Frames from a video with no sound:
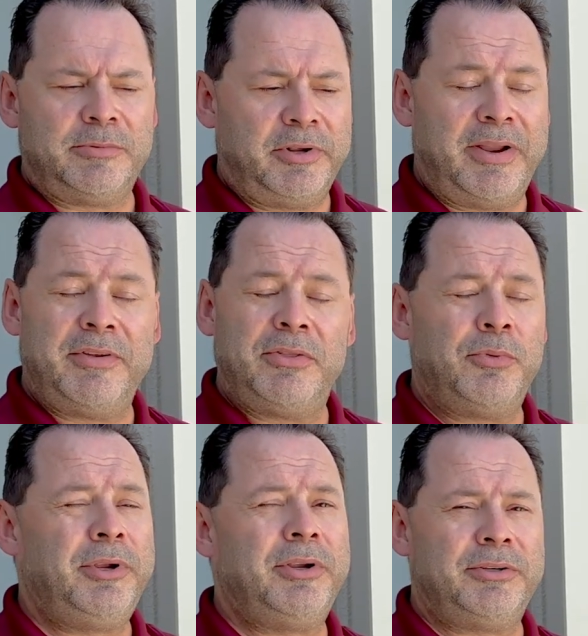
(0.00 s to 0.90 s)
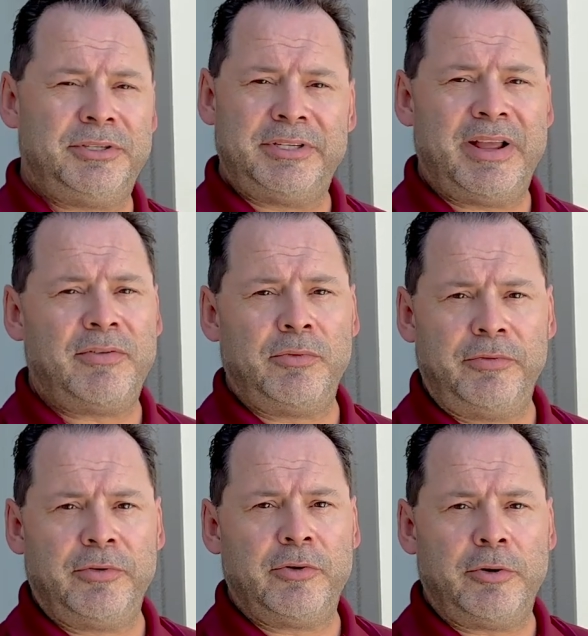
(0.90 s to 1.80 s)
But every 3 years you should have a
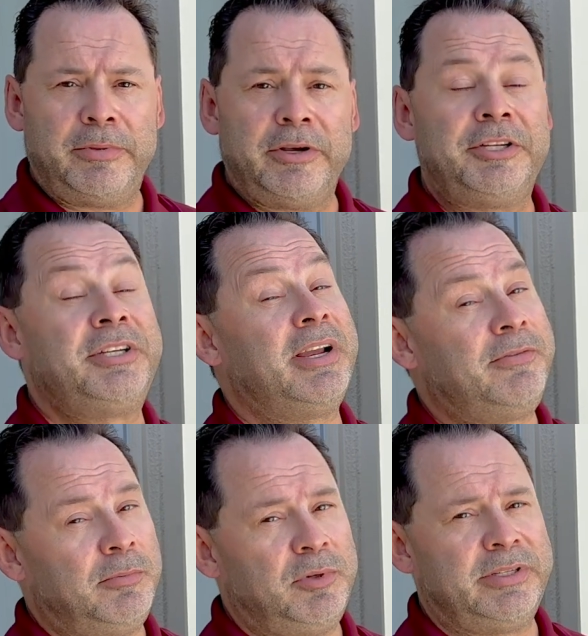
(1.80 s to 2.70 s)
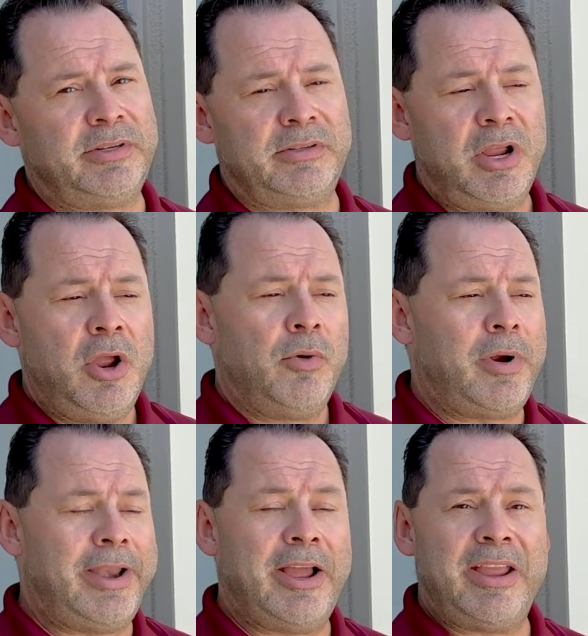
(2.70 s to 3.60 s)
roofer go up there to check for blisters.
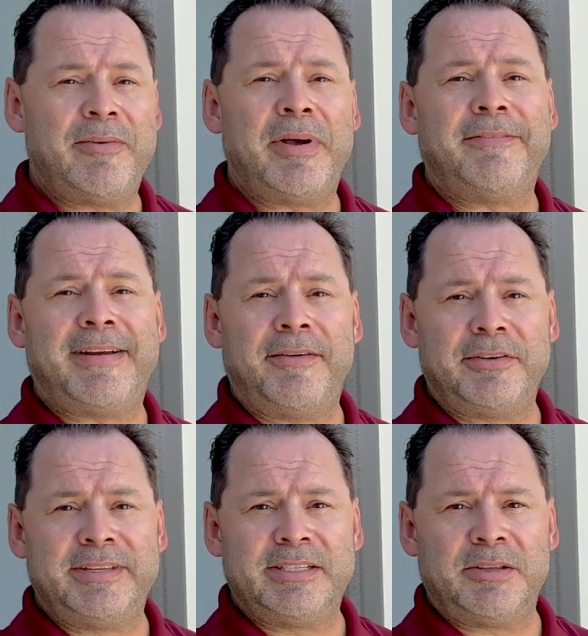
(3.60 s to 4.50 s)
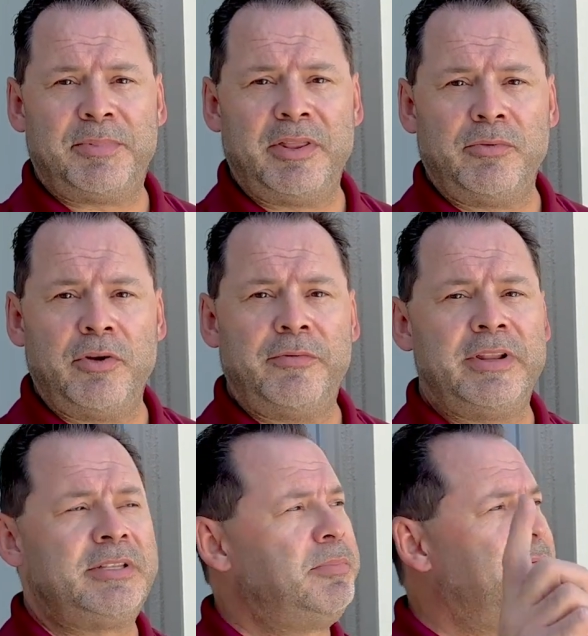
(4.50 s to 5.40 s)
Right now you have about 5 or 6 up on the roof, and
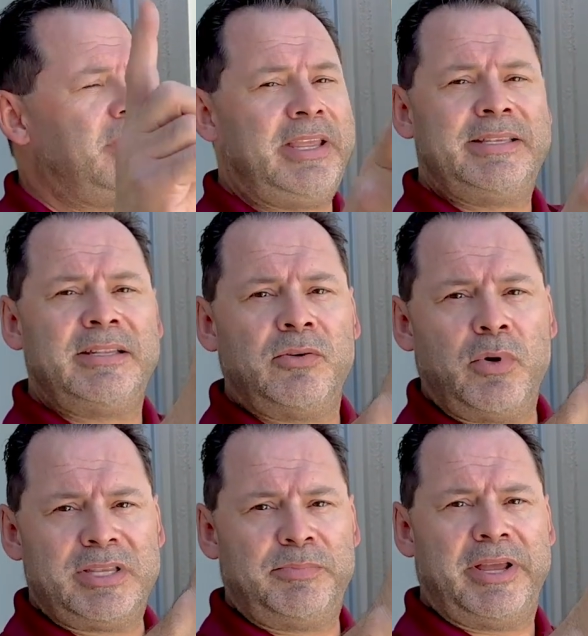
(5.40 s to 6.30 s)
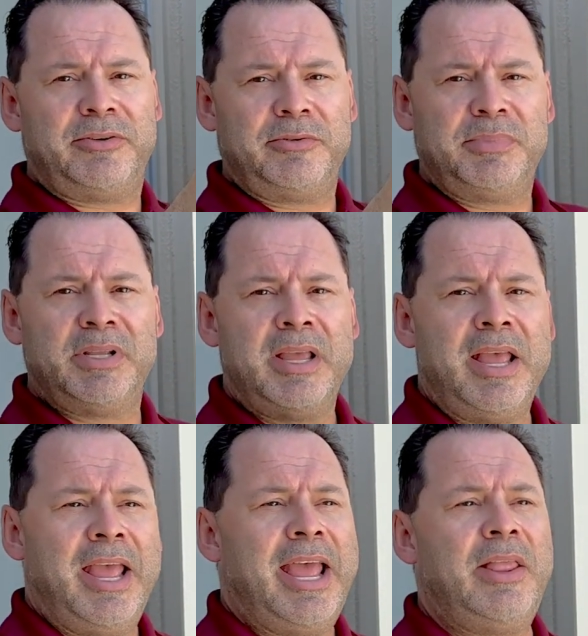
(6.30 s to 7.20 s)
it's above the east and the west bedrooms.
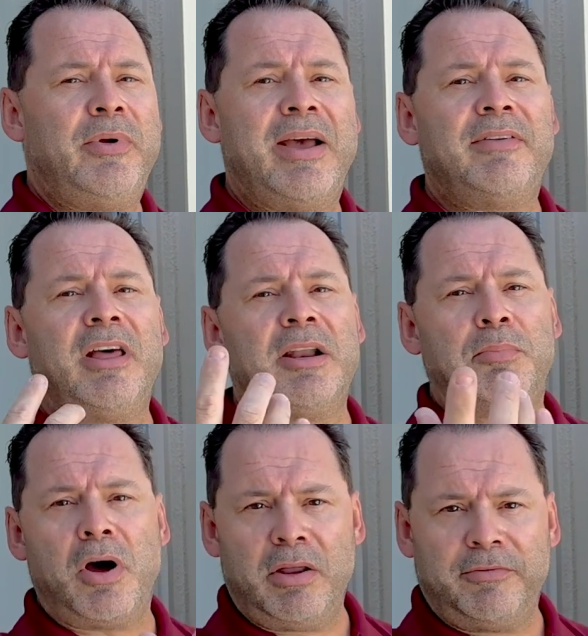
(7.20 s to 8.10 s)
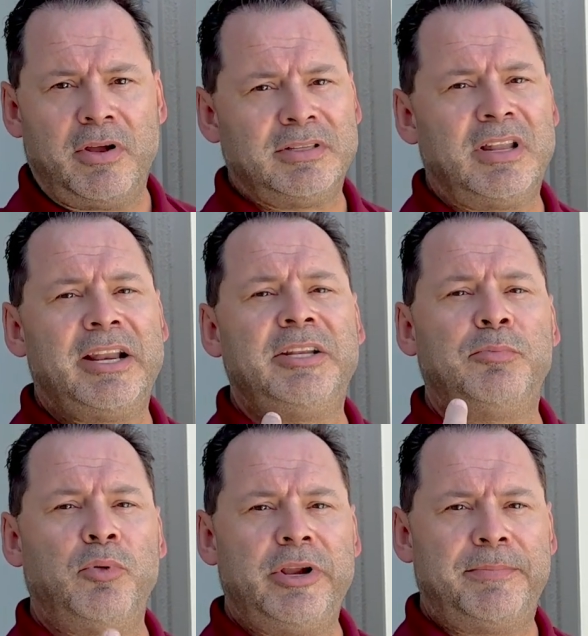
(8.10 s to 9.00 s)
And then we have a lot of pond fronds, a lot of
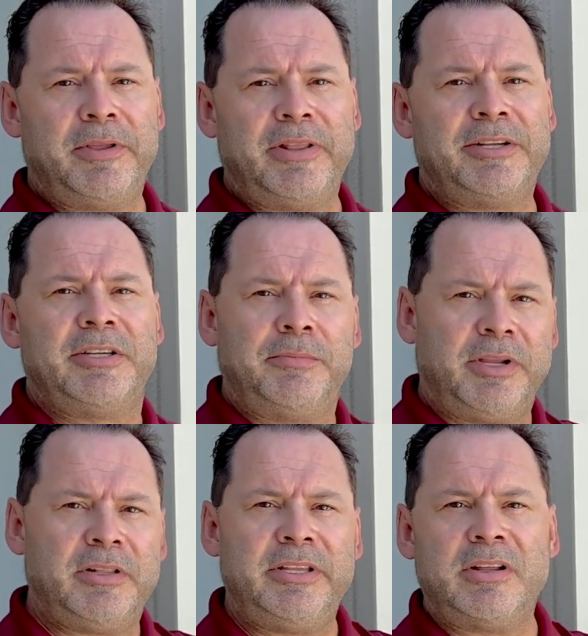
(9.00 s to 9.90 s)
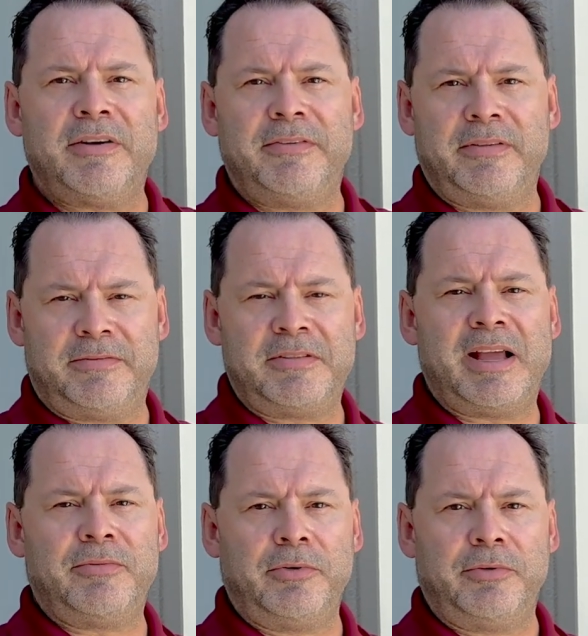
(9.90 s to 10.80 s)
debris up there that should be cleaned off of the
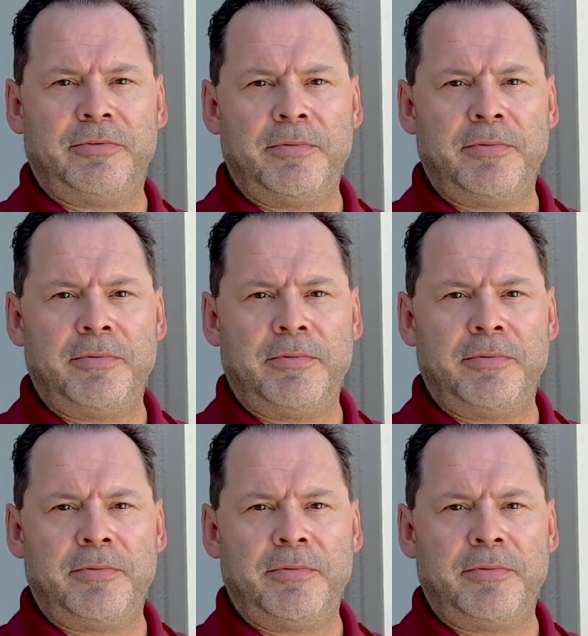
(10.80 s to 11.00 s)
flat roof.